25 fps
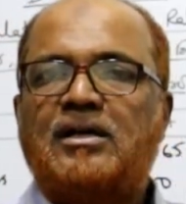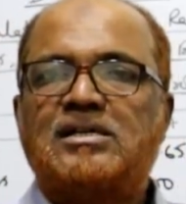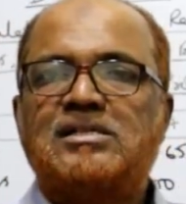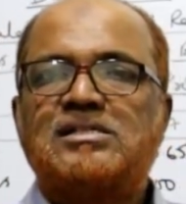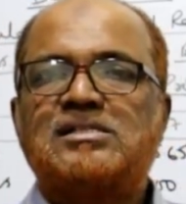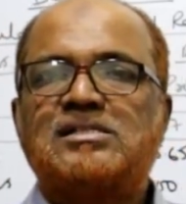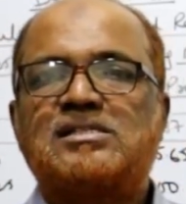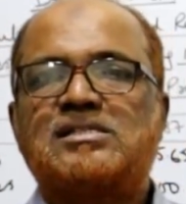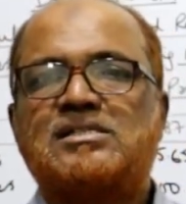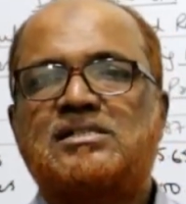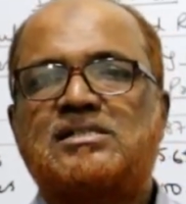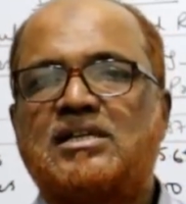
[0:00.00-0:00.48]

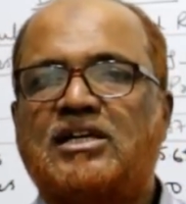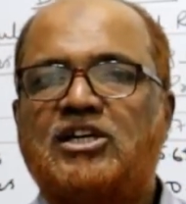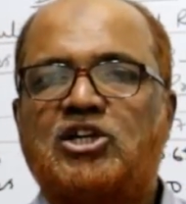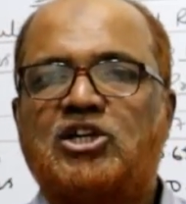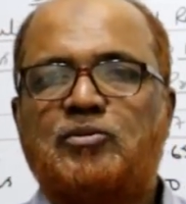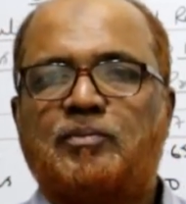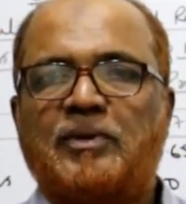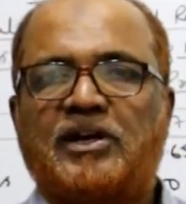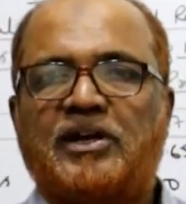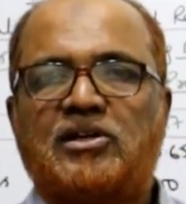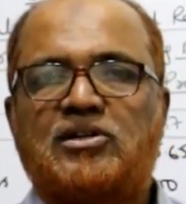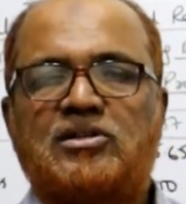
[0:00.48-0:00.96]

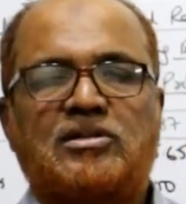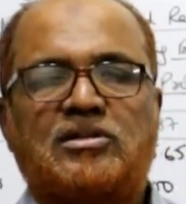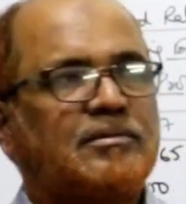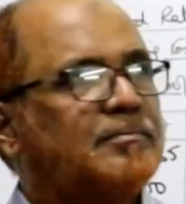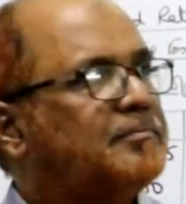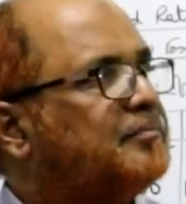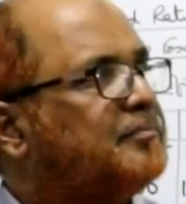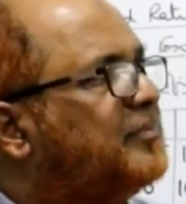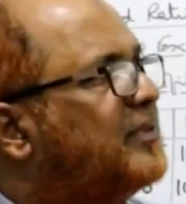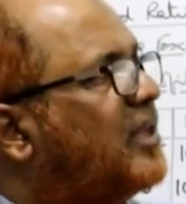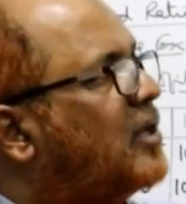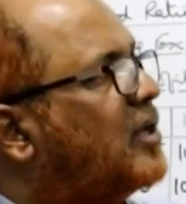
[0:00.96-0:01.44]
statement.
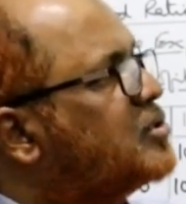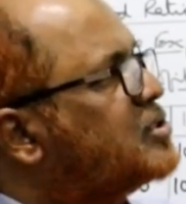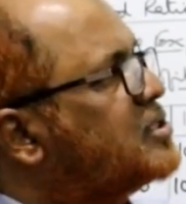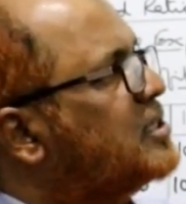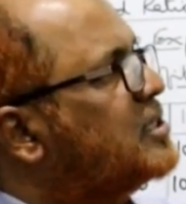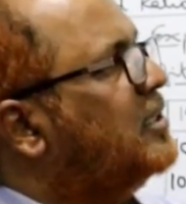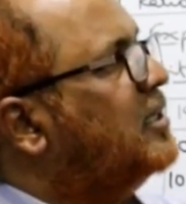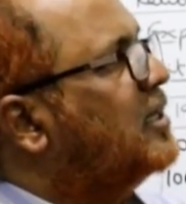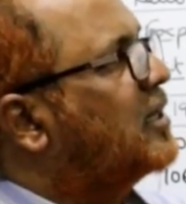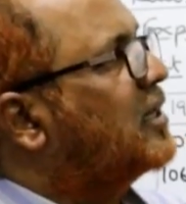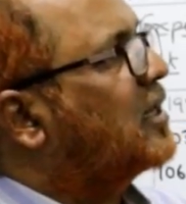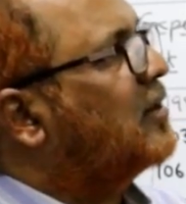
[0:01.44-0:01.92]
Now
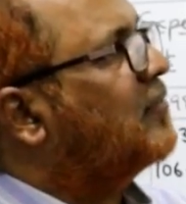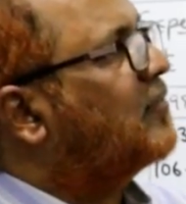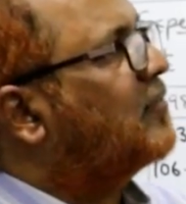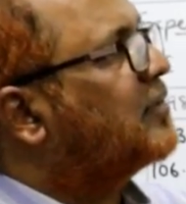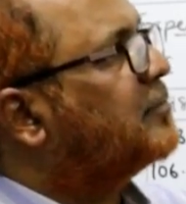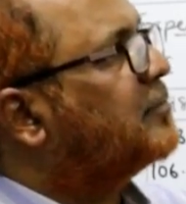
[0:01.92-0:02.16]
see here.